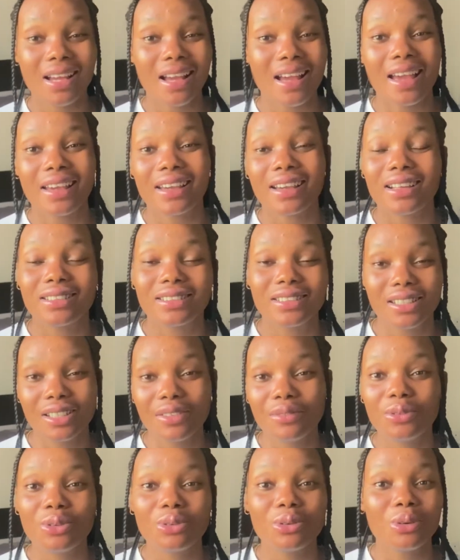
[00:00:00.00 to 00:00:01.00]
I can
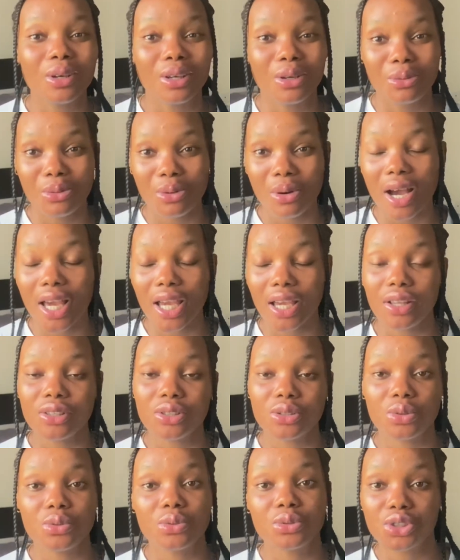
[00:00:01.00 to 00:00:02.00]
give you a go ahead
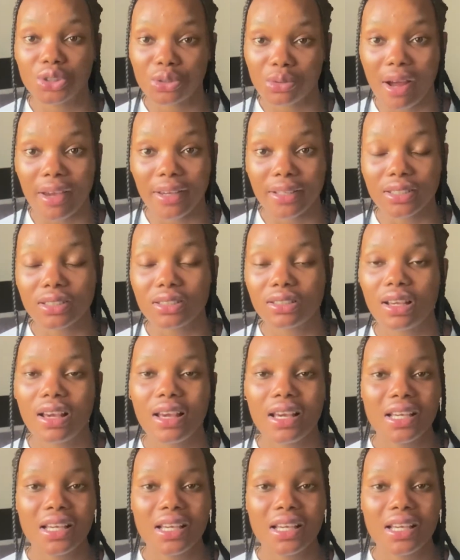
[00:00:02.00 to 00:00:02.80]
to go try it.